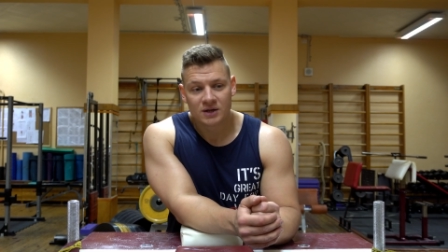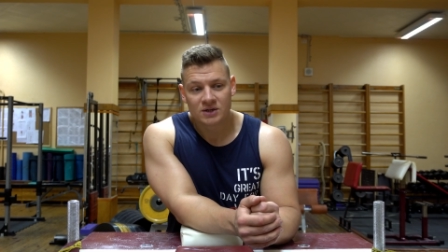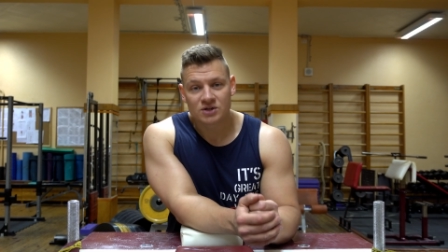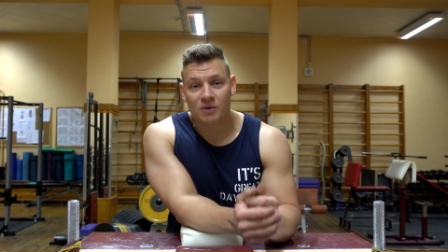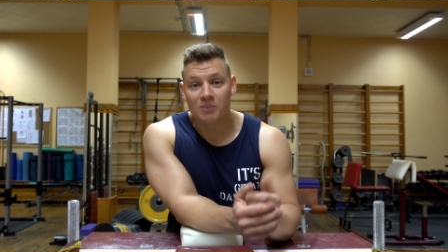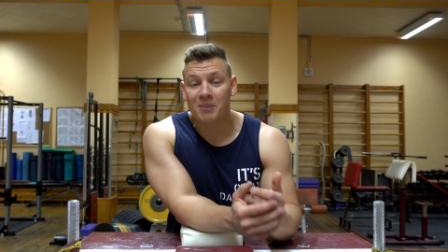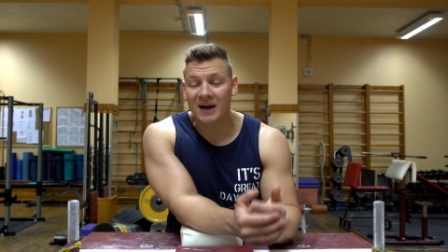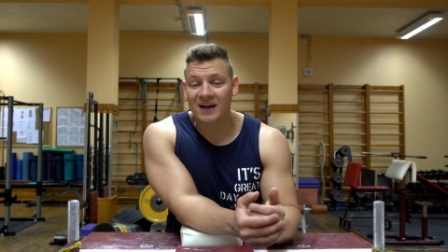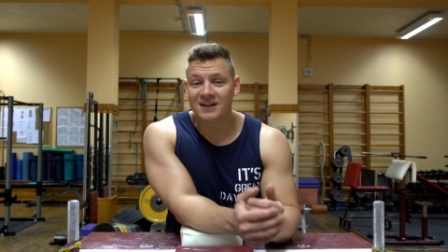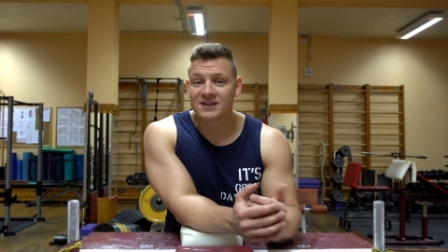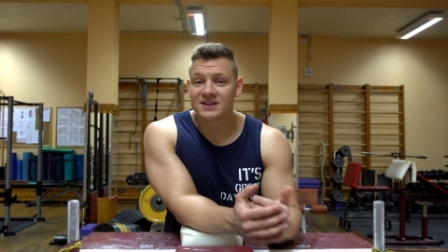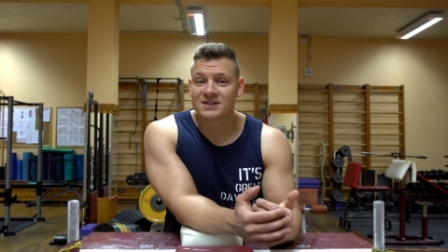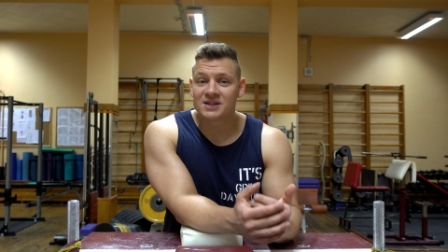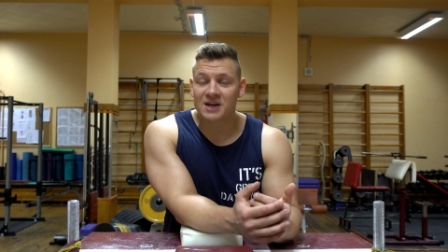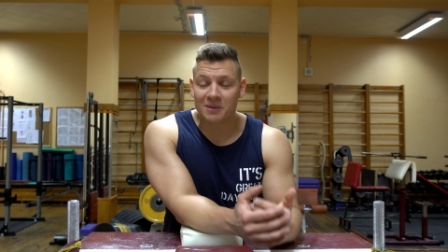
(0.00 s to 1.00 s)
So
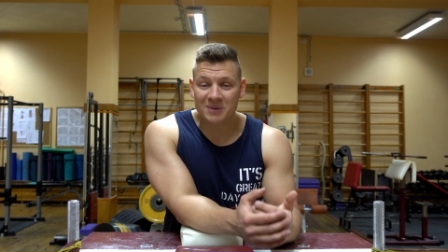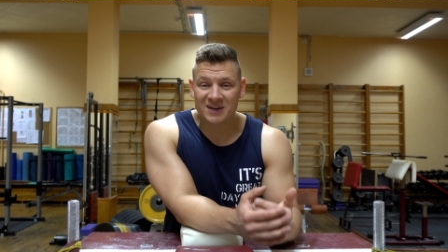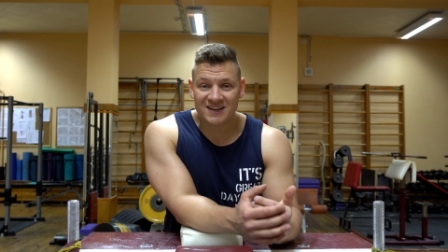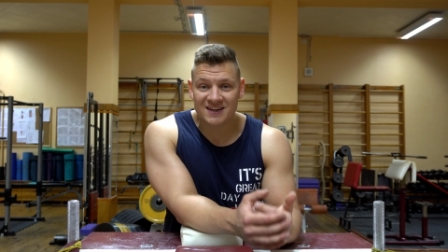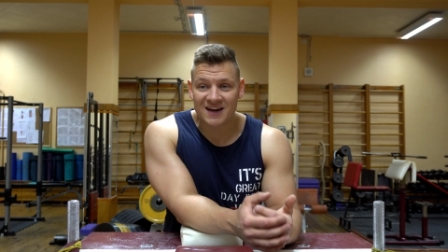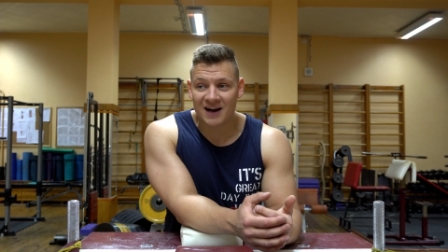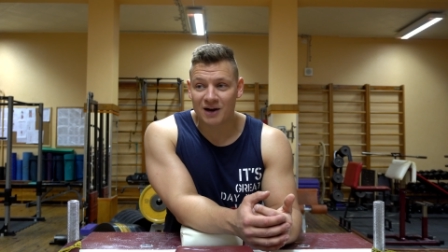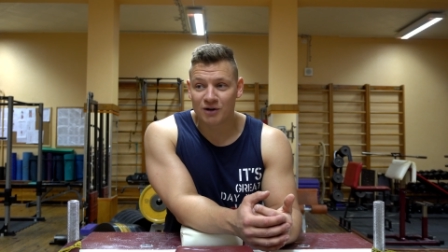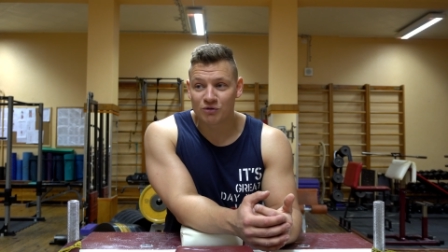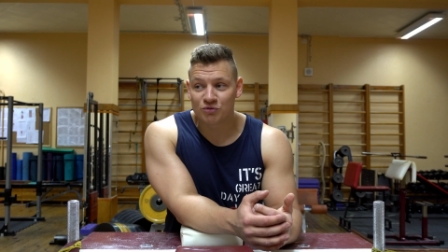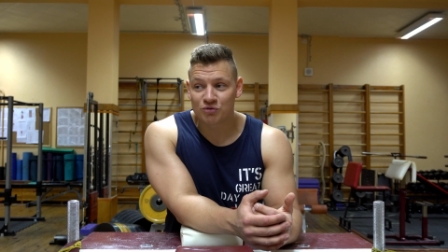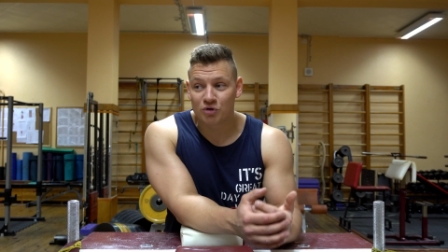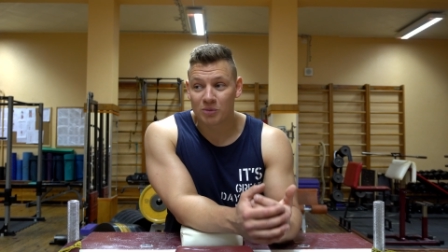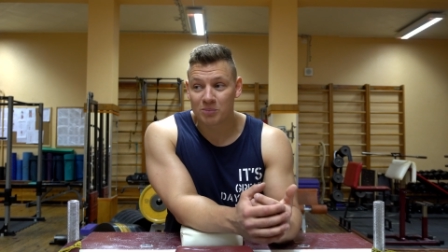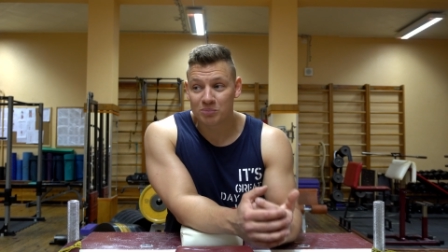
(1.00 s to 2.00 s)
Michael is coming down
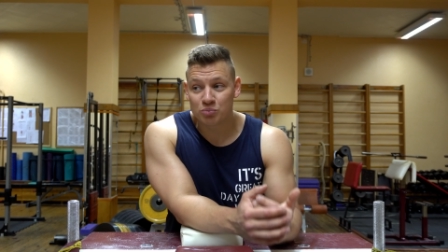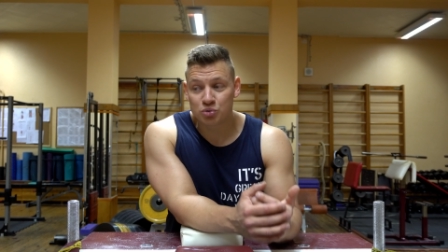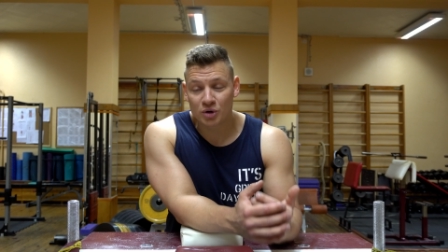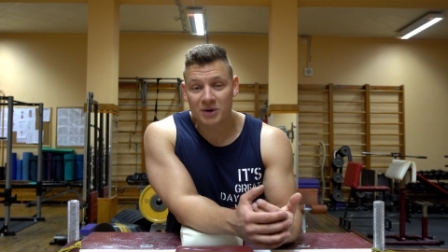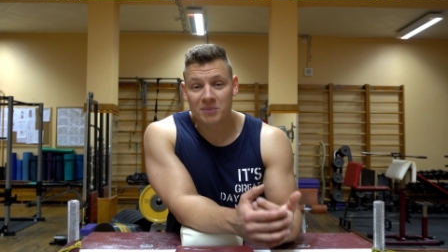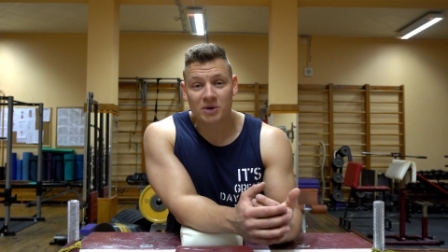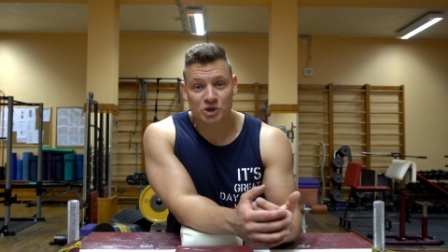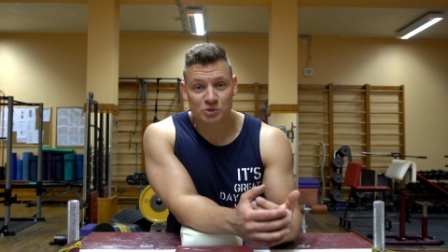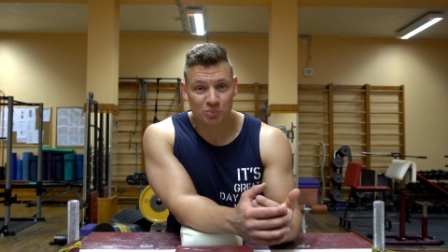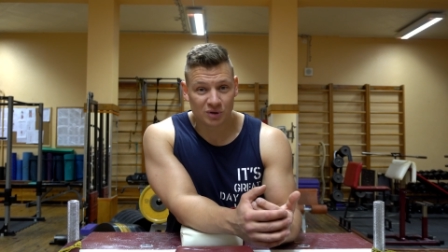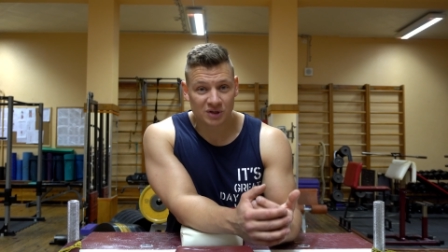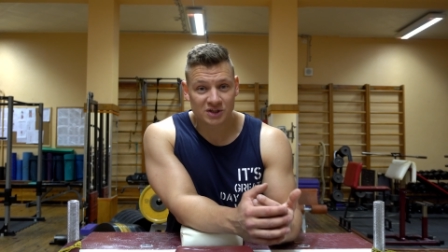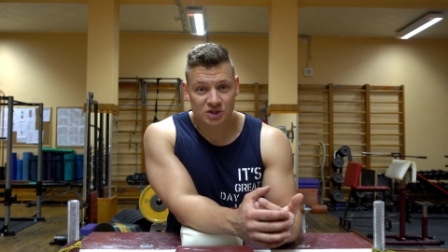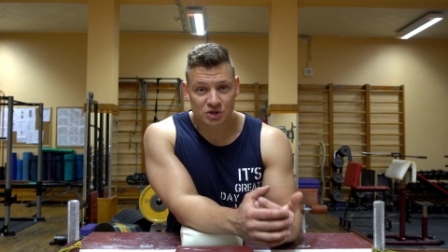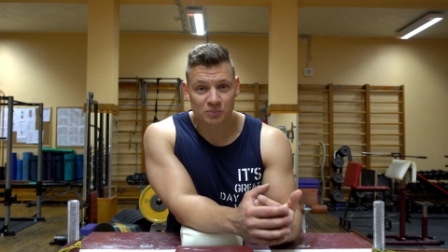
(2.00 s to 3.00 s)
from pretty much
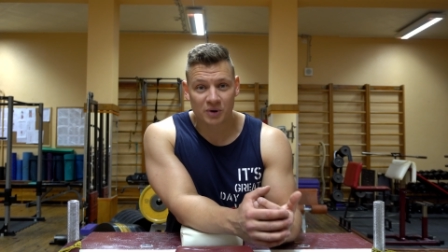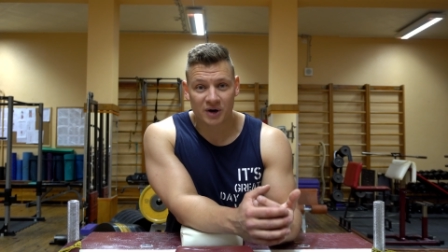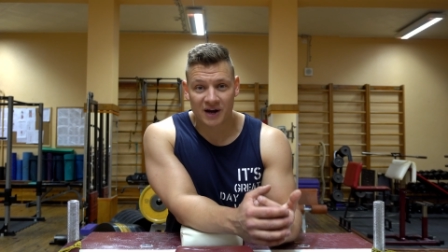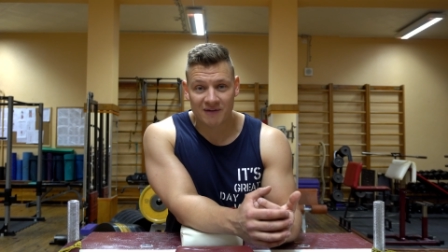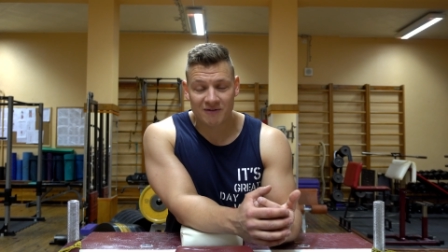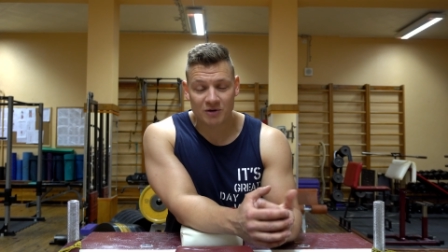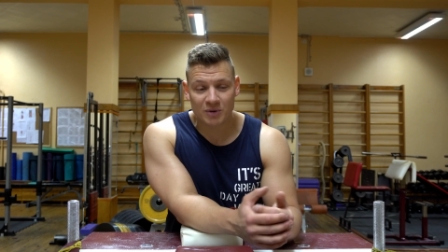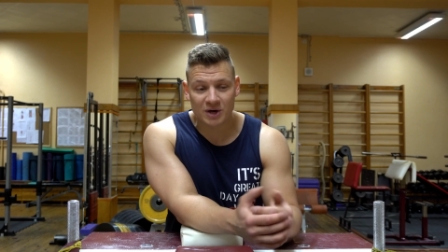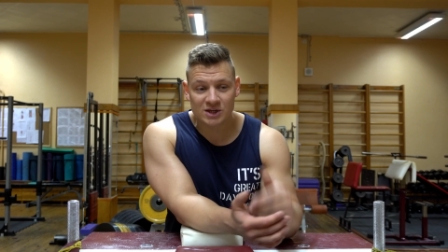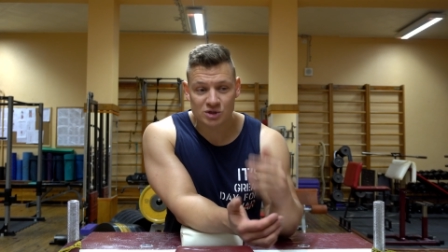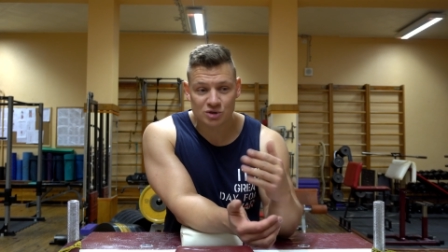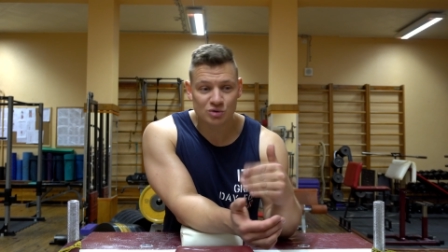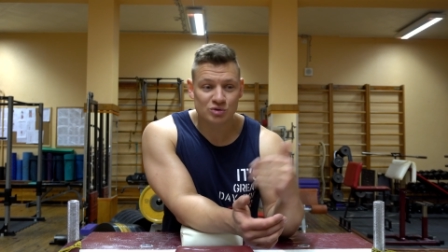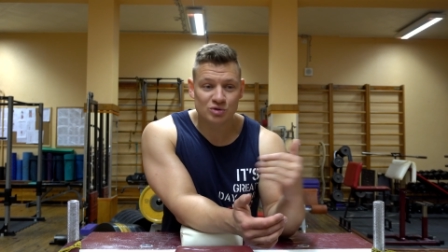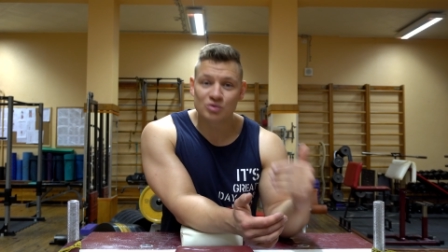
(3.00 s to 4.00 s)
pulling super heavyweights
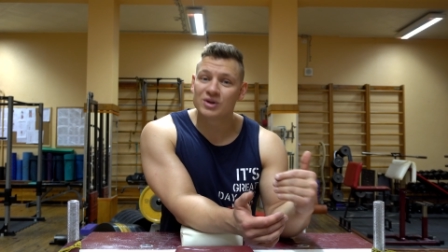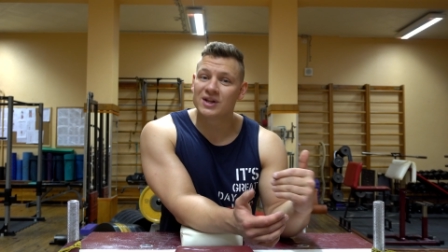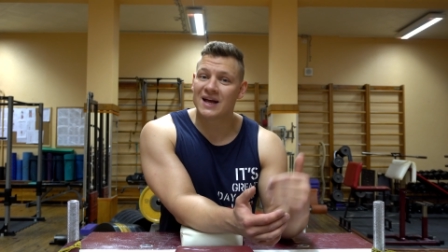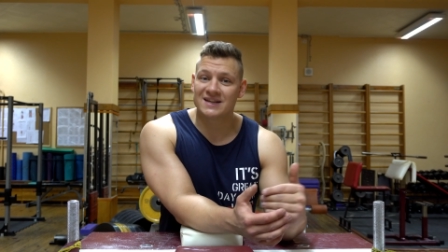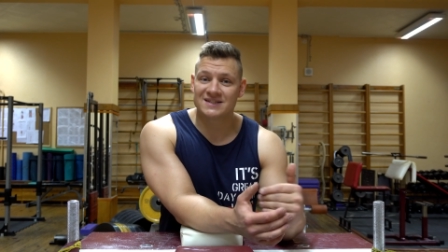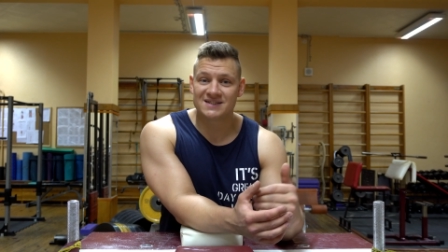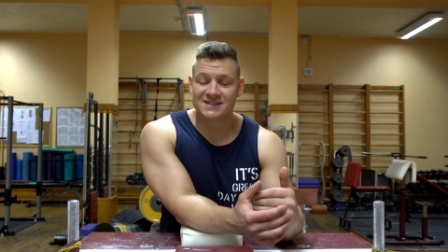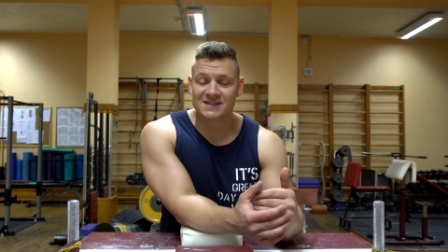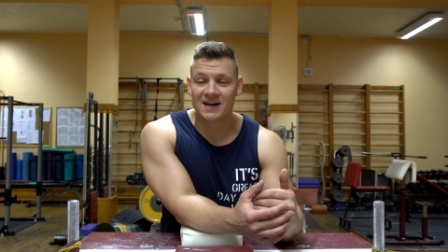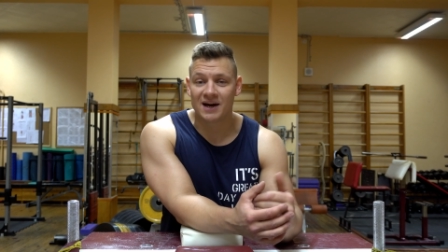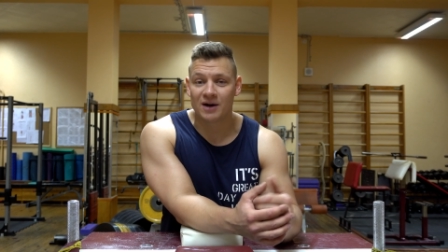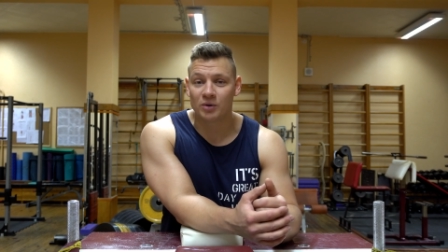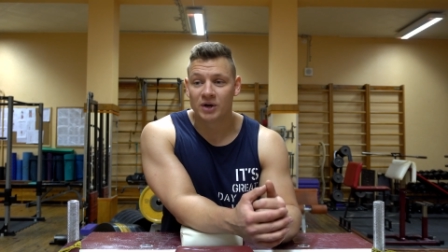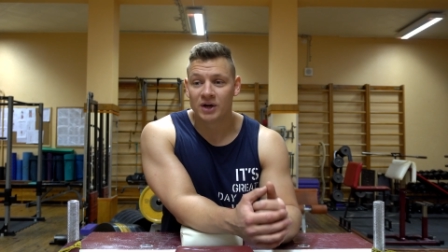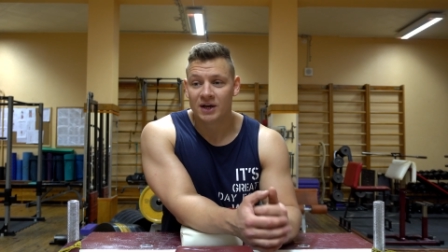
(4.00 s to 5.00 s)
to two classes
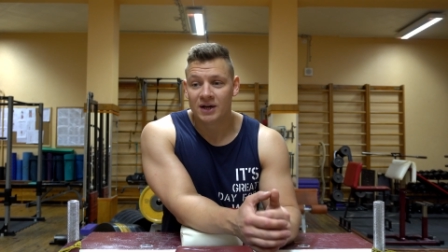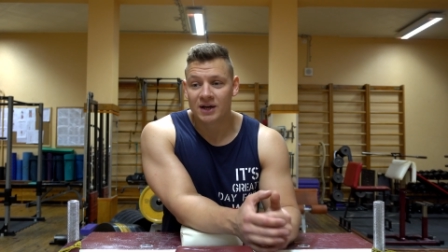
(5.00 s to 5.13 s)
down.